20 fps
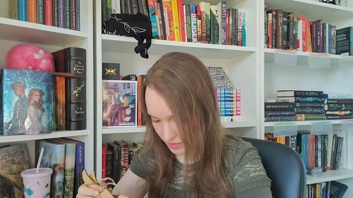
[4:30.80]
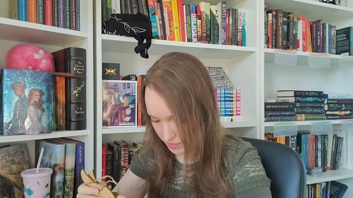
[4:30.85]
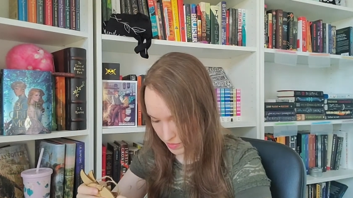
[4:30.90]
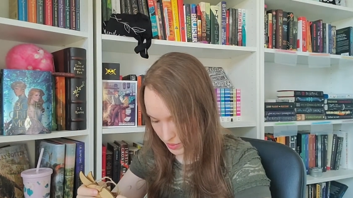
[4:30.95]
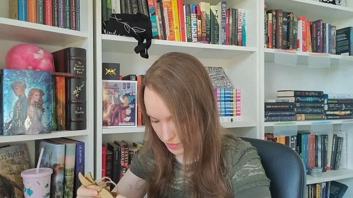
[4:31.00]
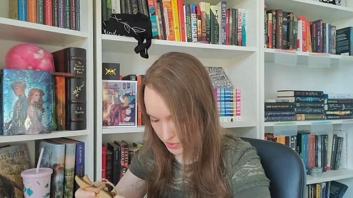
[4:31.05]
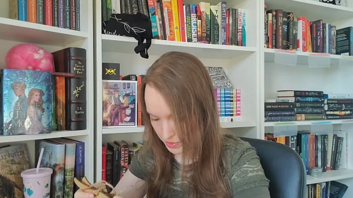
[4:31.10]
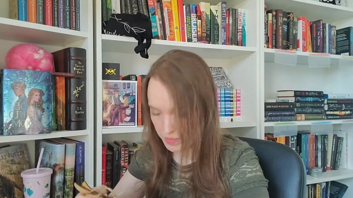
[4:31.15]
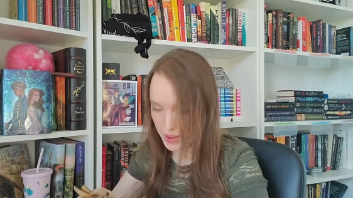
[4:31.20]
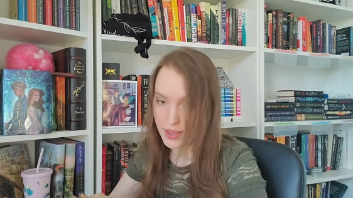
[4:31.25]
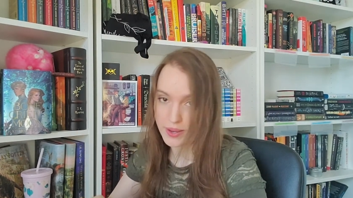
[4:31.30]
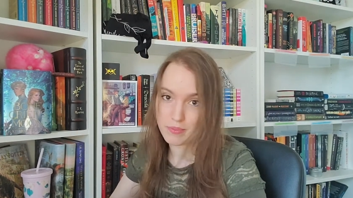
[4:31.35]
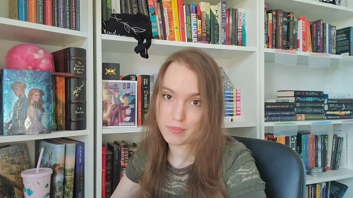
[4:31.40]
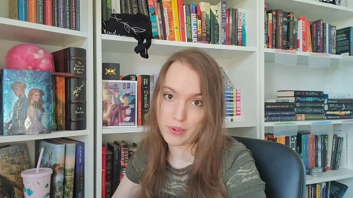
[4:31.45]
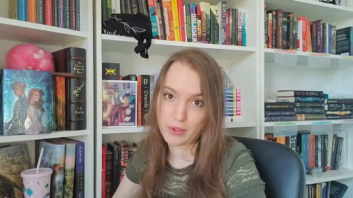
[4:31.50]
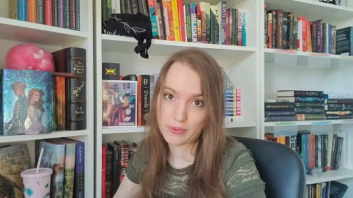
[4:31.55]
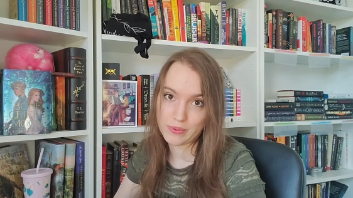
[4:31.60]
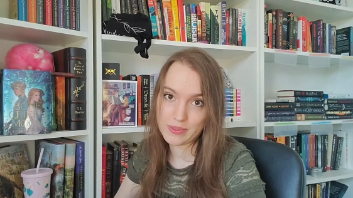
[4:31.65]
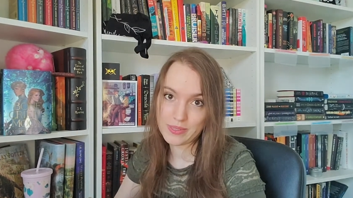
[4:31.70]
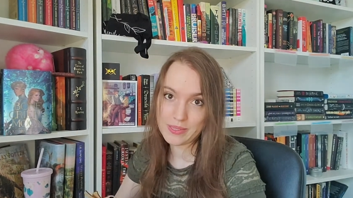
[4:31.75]
Paperback
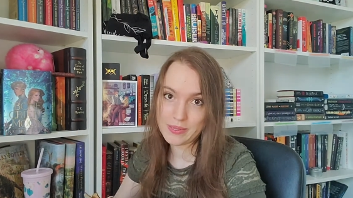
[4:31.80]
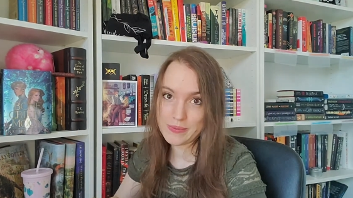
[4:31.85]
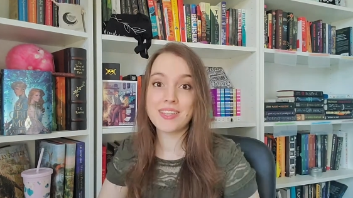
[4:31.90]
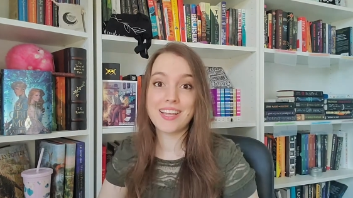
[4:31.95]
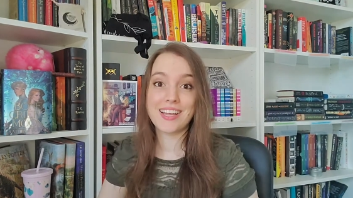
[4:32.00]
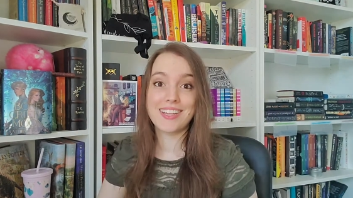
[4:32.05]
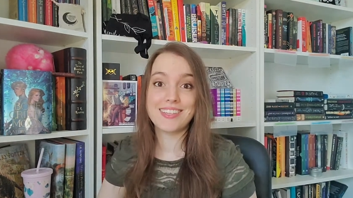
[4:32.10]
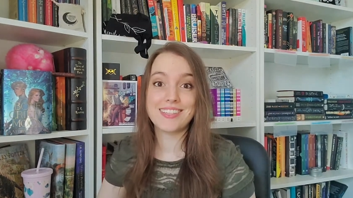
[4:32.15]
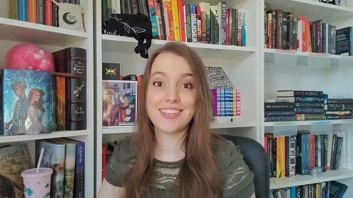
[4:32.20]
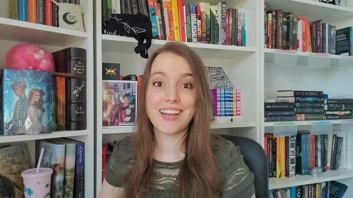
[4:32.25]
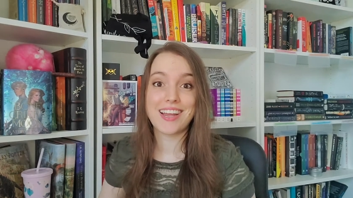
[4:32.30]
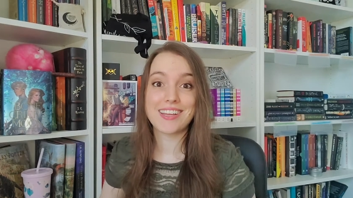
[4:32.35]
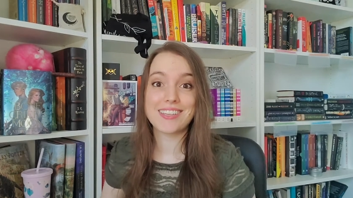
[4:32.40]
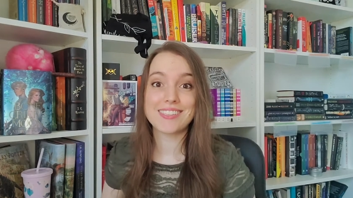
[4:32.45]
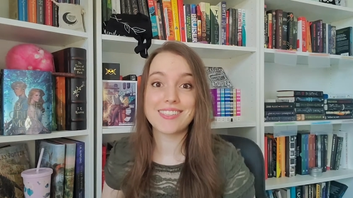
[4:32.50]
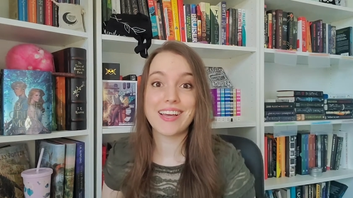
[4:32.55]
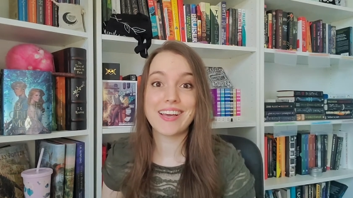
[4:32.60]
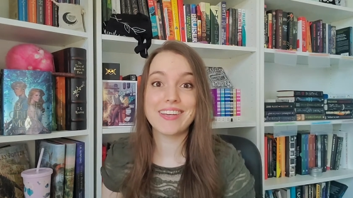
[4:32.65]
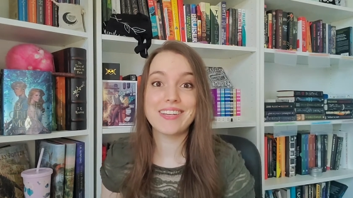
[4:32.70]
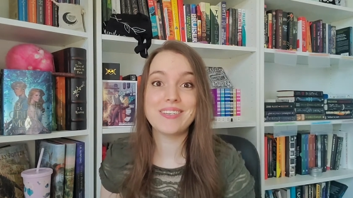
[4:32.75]
Bones. And the
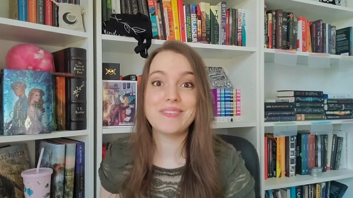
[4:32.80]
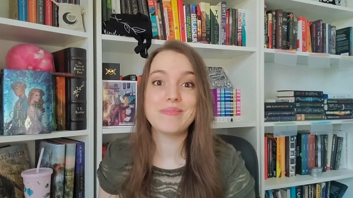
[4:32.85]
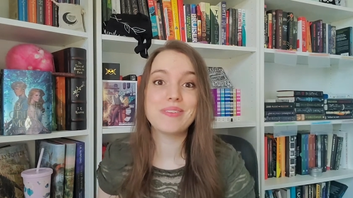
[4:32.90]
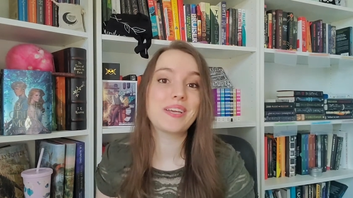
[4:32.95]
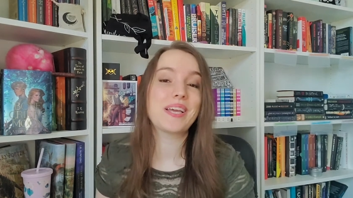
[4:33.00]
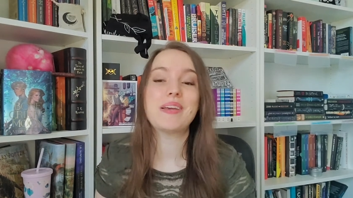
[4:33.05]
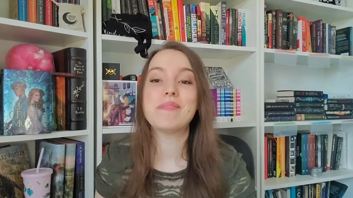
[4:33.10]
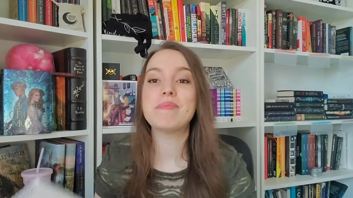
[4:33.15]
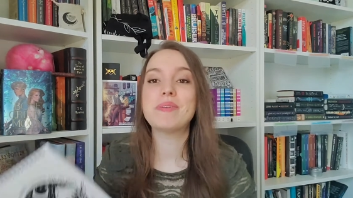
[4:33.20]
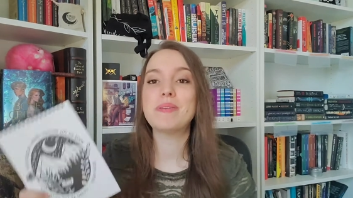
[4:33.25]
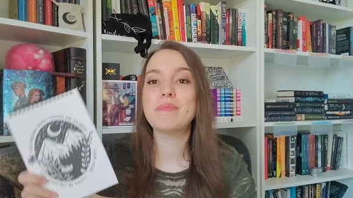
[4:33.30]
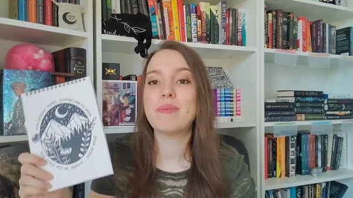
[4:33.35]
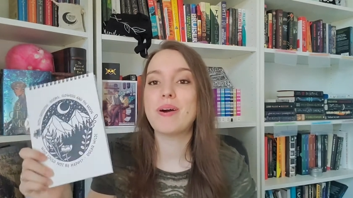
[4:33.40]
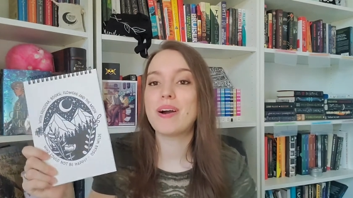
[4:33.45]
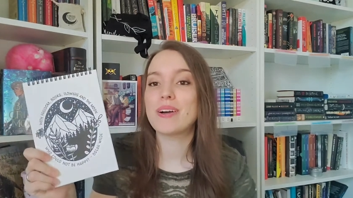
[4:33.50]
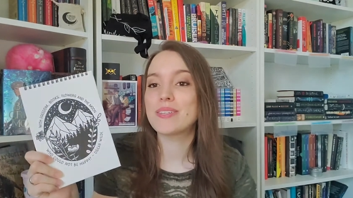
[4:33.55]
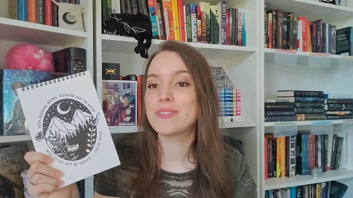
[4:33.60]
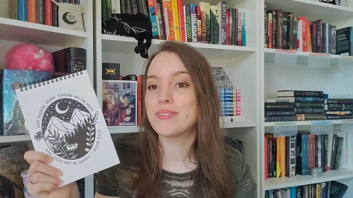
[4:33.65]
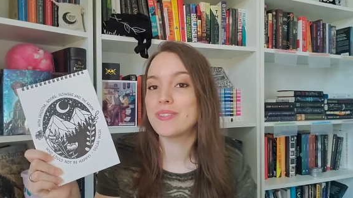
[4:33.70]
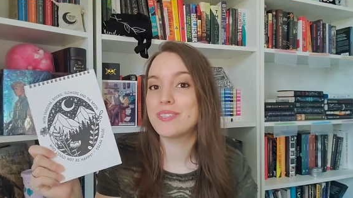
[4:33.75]
next item that came in the
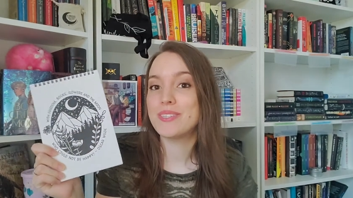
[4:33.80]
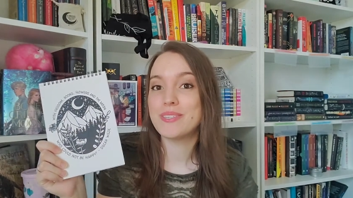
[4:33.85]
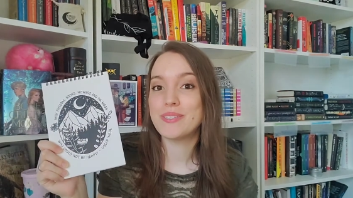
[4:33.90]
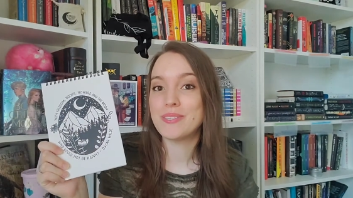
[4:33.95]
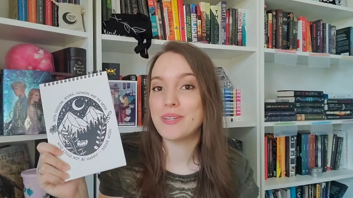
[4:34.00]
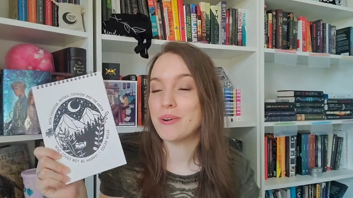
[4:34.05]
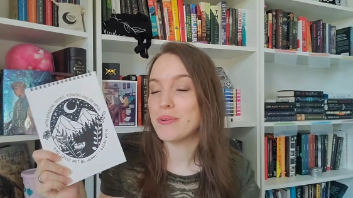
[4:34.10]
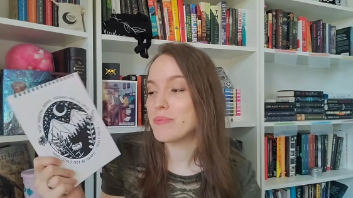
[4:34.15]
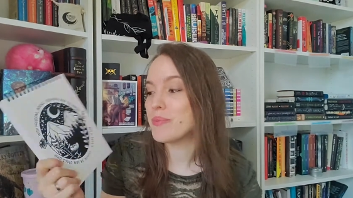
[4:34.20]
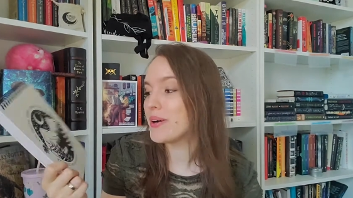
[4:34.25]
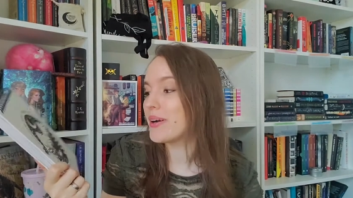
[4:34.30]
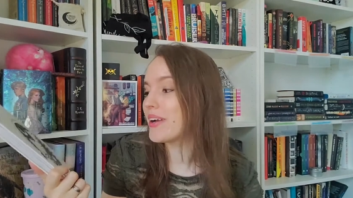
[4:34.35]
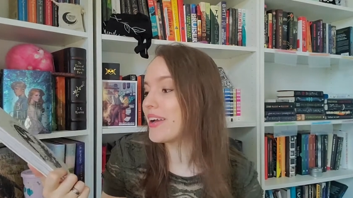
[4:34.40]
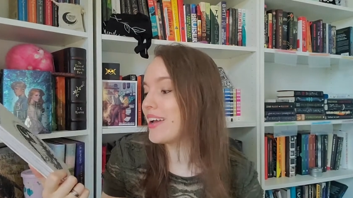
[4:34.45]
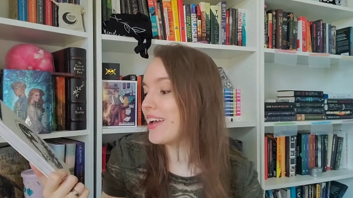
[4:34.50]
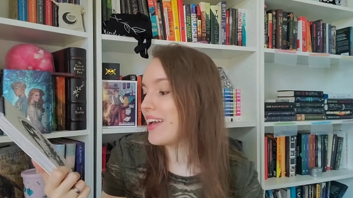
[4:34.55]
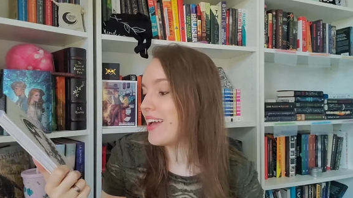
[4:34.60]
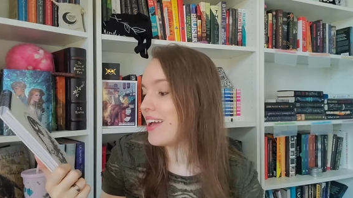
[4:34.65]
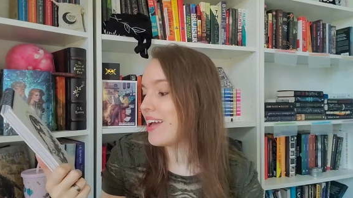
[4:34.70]
box is this notebook.